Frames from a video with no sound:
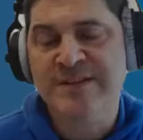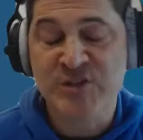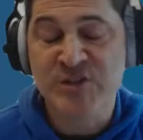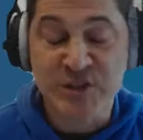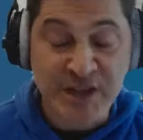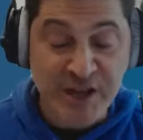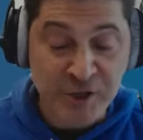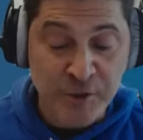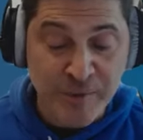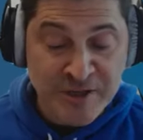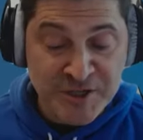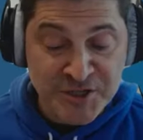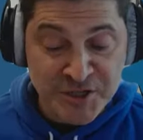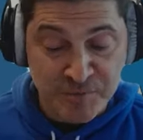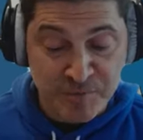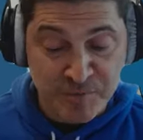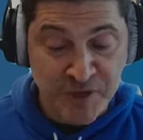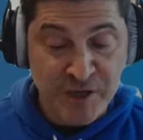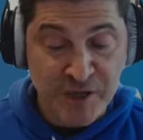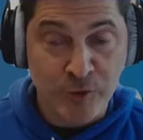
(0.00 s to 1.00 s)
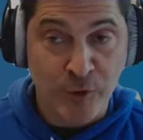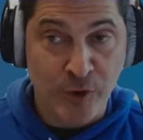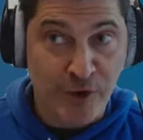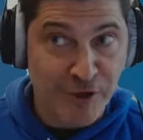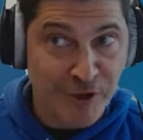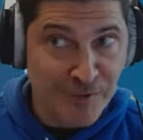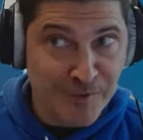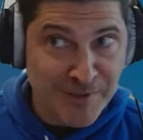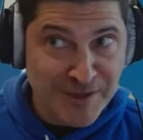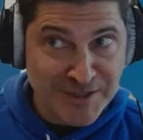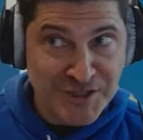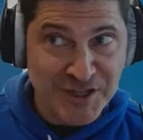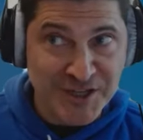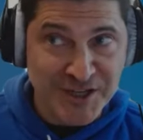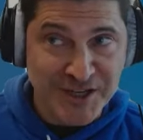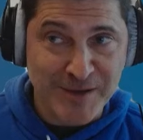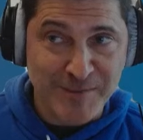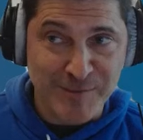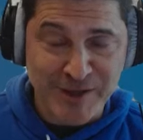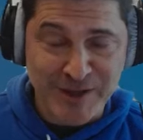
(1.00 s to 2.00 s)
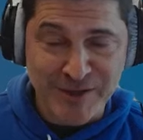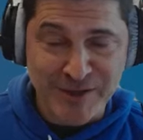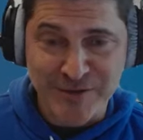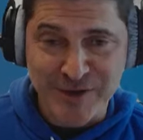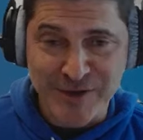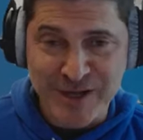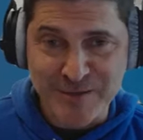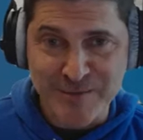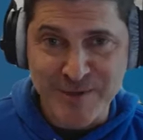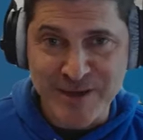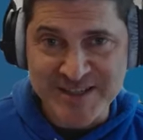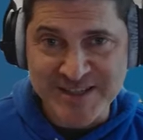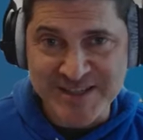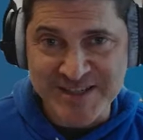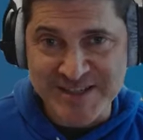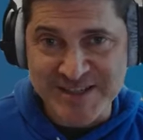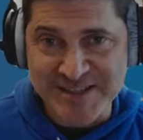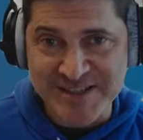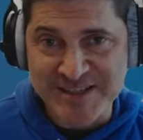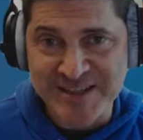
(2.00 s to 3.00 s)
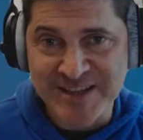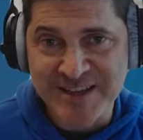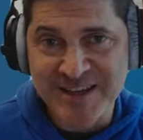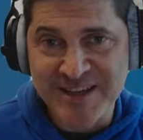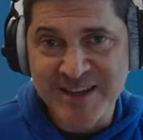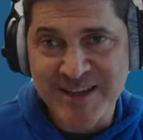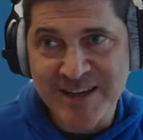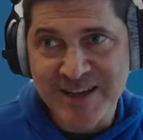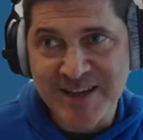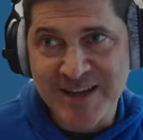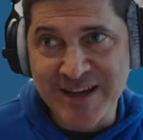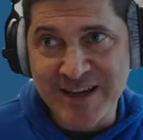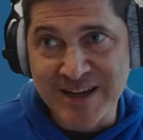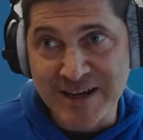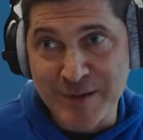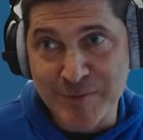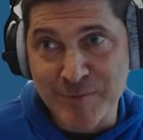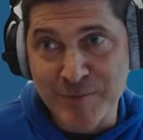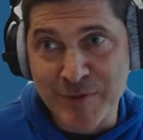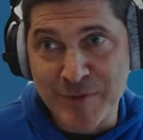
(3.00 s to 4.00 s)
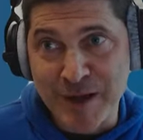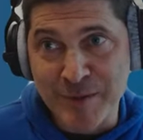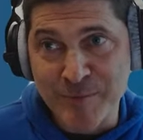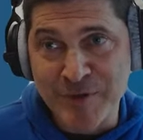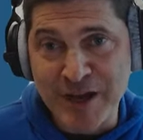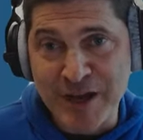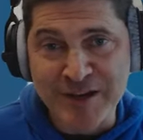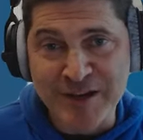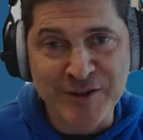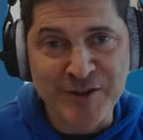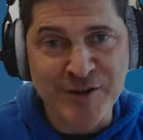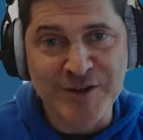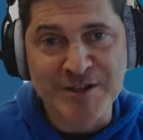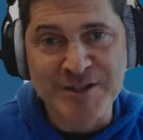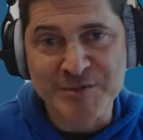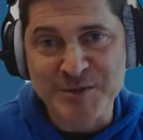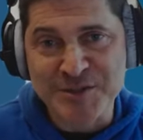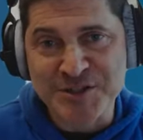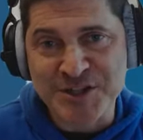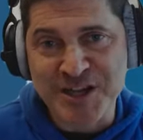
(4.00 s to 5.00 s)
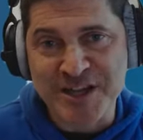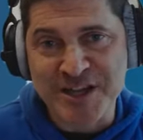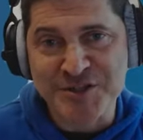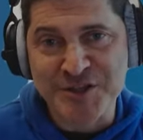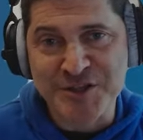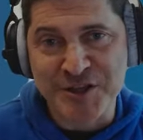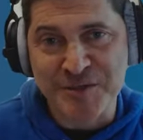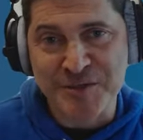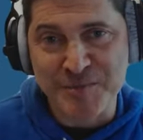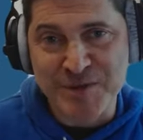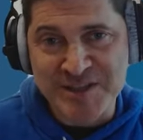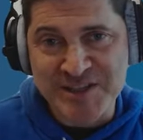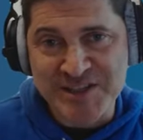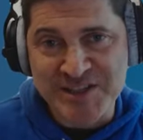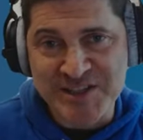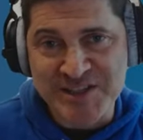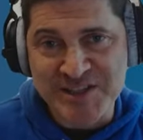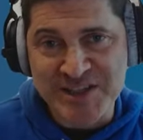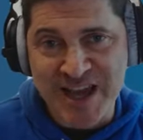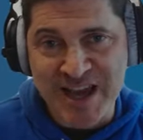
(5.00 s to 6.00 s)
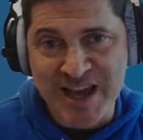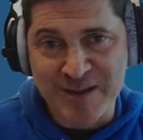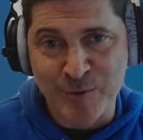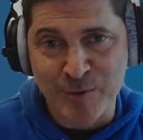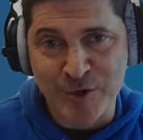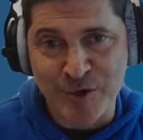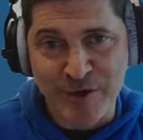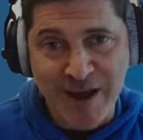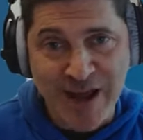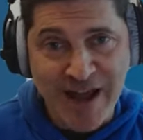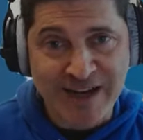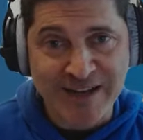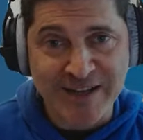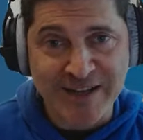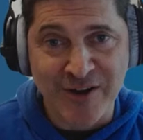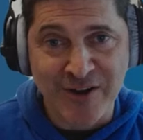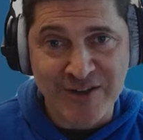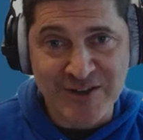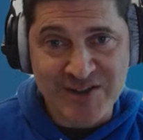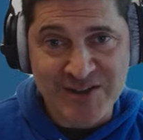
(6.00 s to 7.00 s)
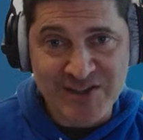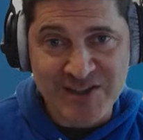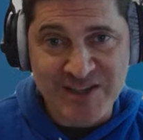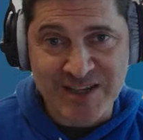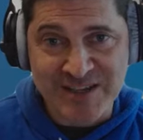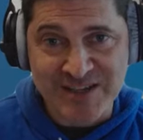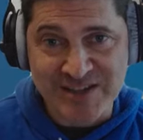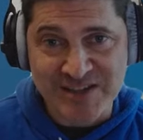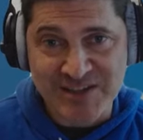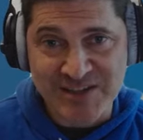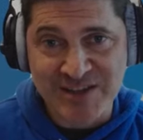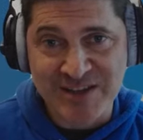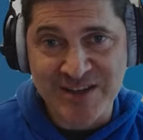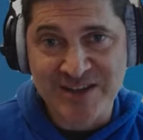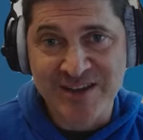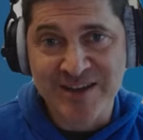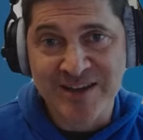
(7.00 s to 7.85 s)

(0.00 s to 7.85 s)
So now you mentioned BigQuery, you mentioned a couple other databases. I'm kind of curious what changed on the business side where you're adding all these things.